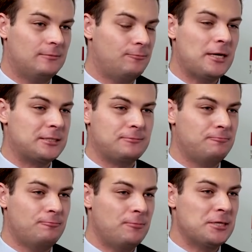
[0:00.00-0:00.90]
makes
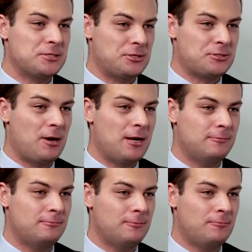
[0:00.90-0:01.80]
me as an
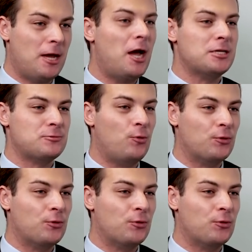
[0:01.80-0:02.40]
Australian my eyes